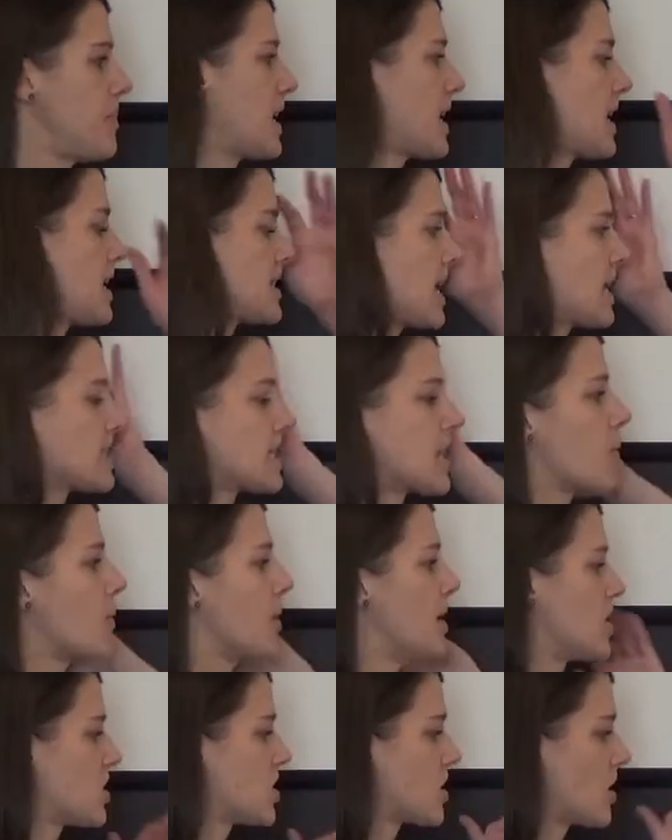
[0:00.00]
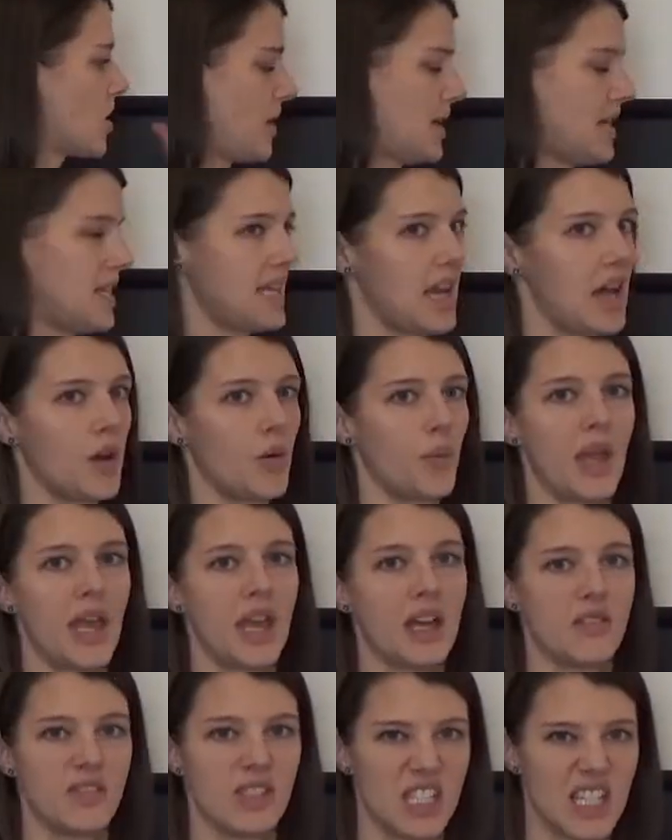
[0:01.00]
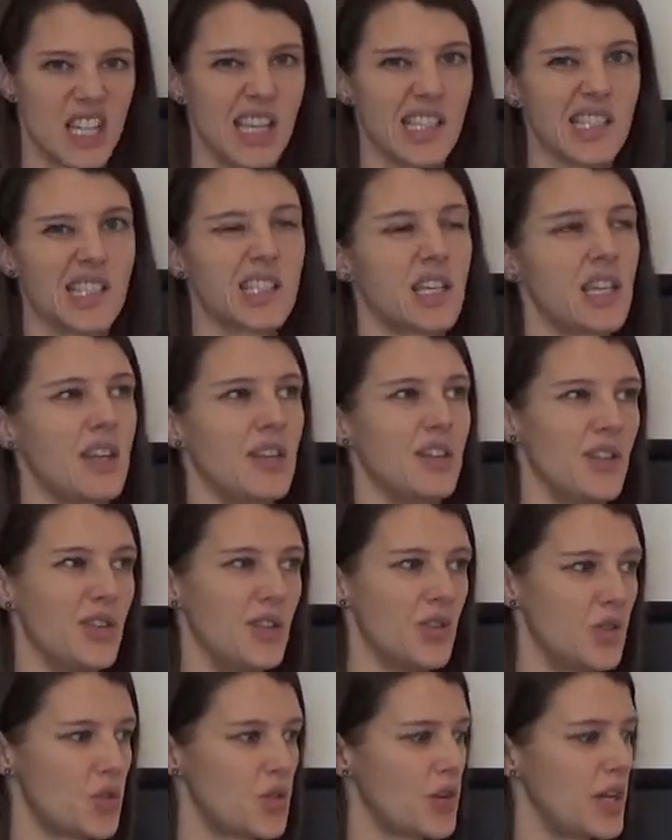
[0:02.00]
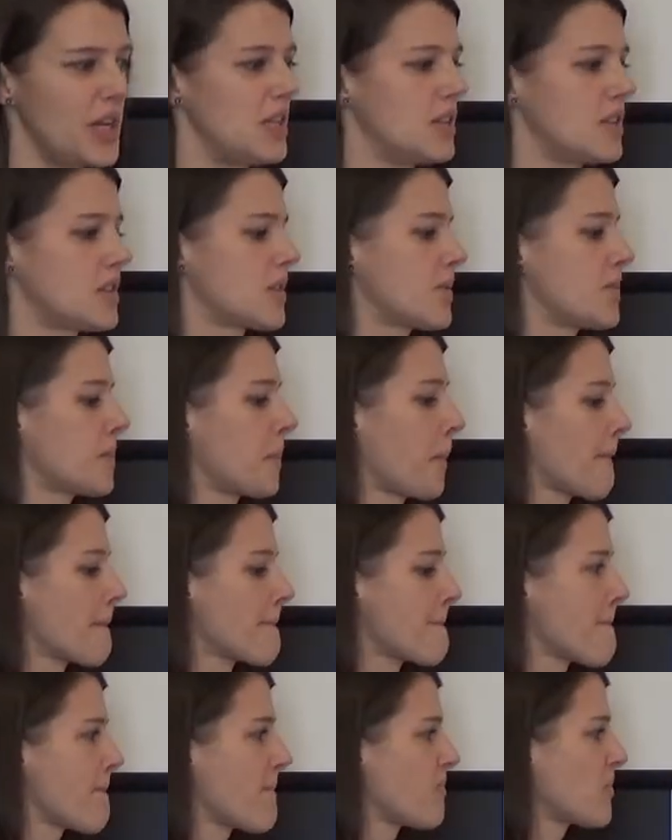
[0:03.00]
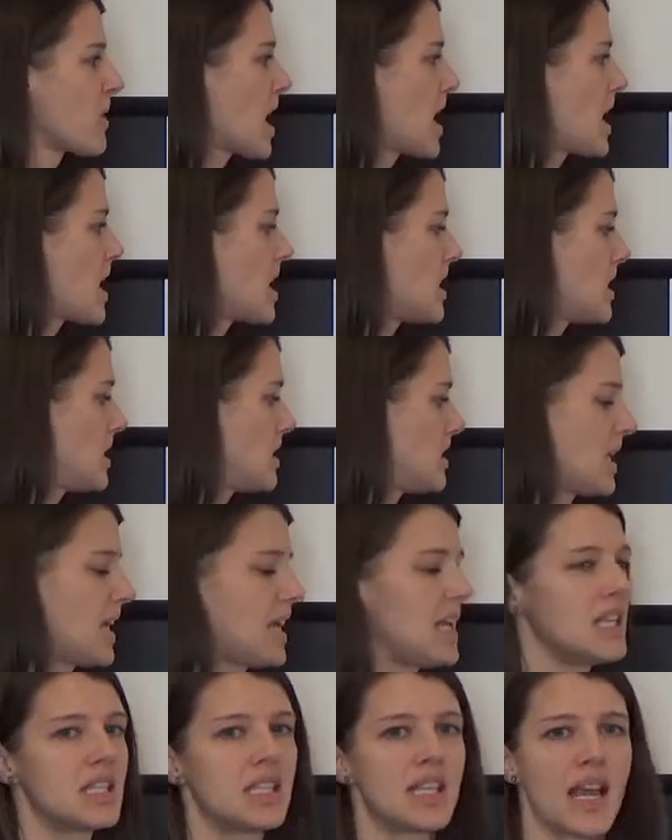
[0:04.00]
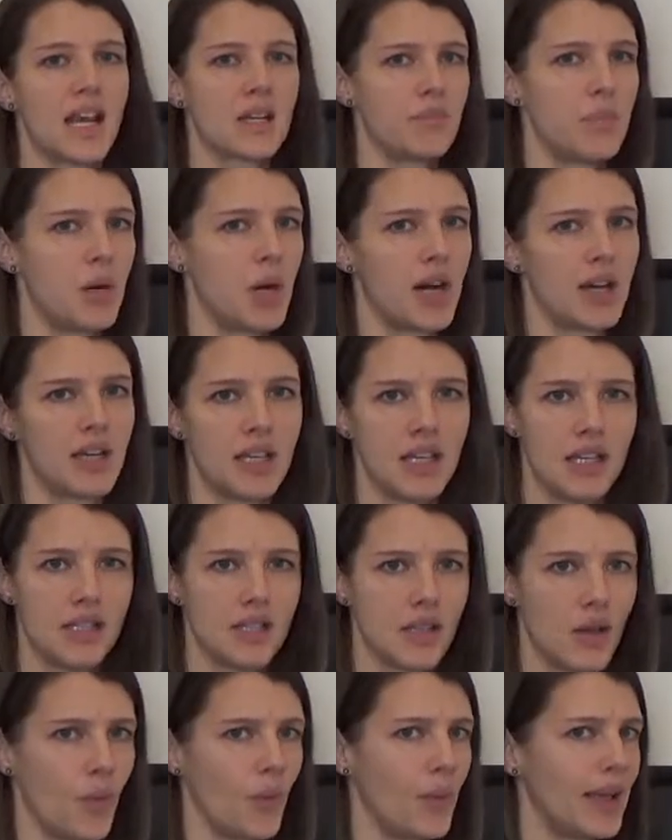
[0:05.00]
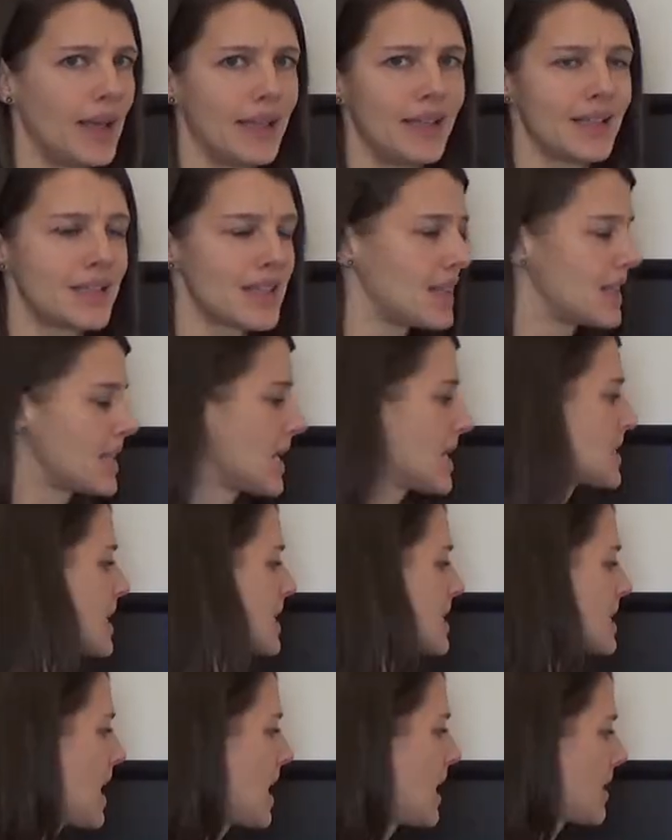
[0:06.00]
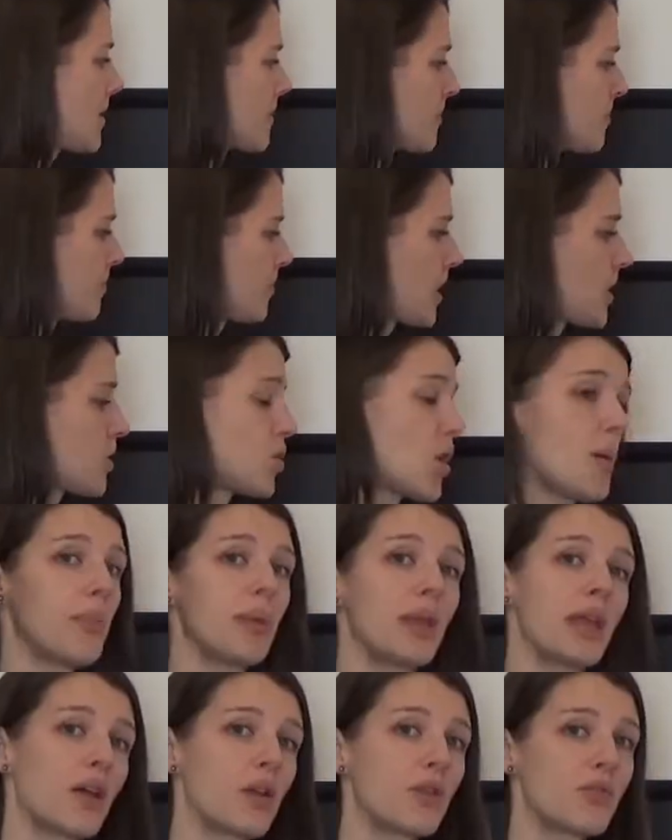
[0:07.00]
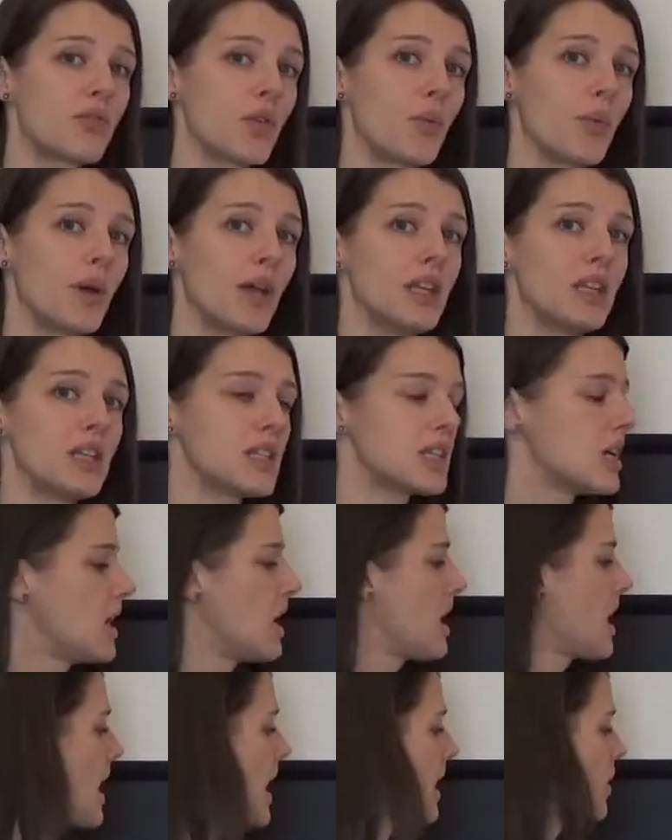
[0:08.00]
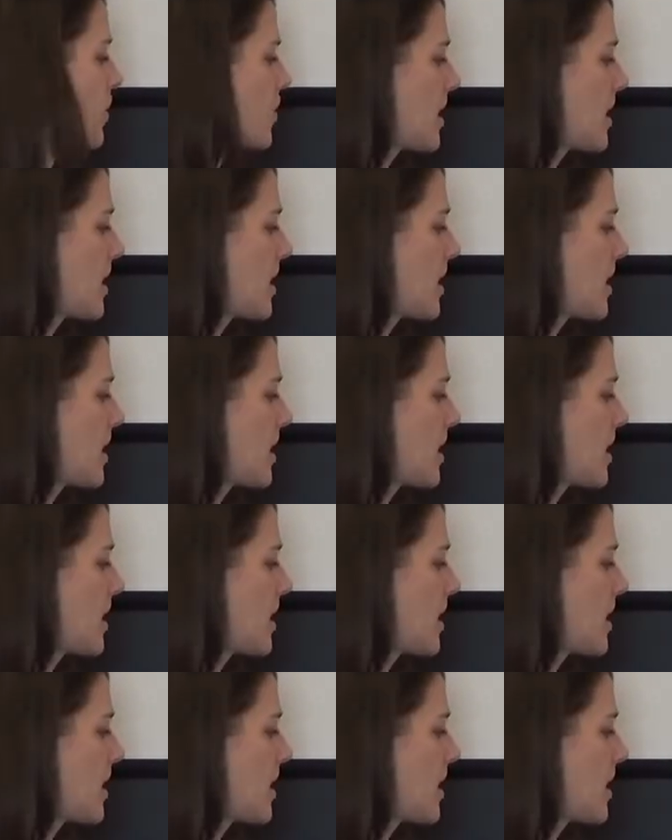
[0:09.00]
because as that wind's slowing down, we have dust and nutrients and insect bodies and wings and things like that dropping out of the wind and